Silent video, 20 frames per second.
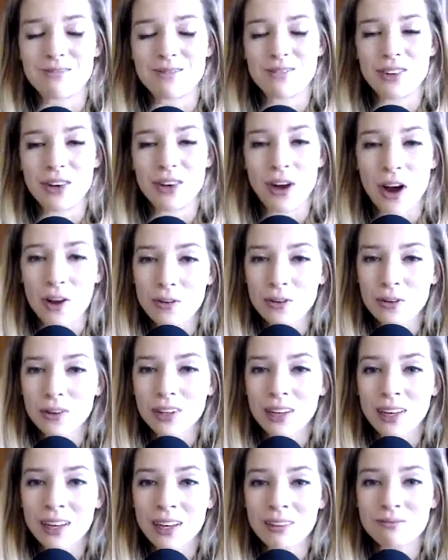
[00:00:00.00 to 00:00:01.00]
not
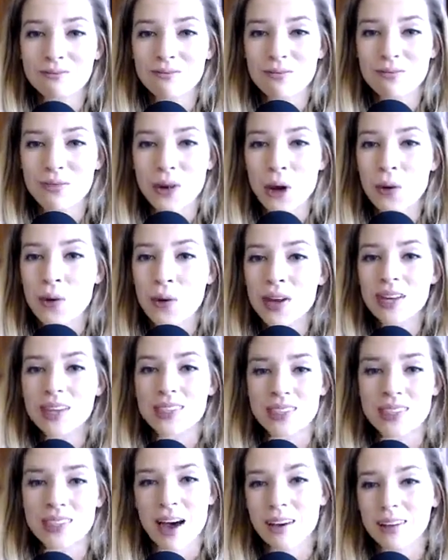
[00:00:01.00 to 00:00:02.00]
really knowing
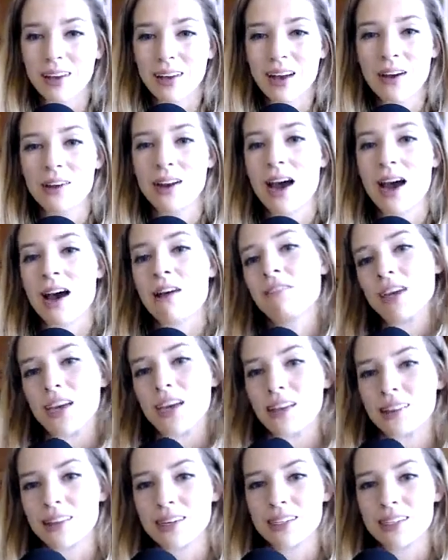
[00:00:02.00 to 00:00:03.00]
exactly how to
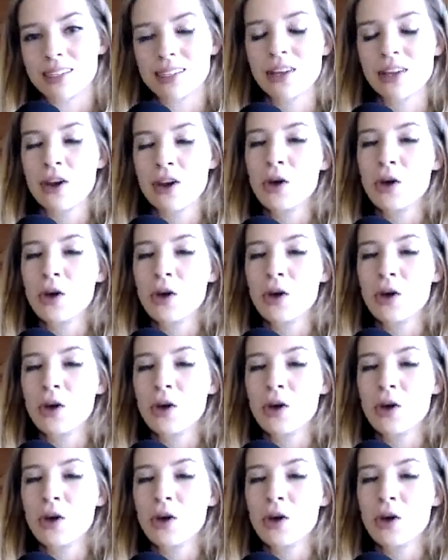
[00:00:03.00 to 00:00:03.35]
navigate this,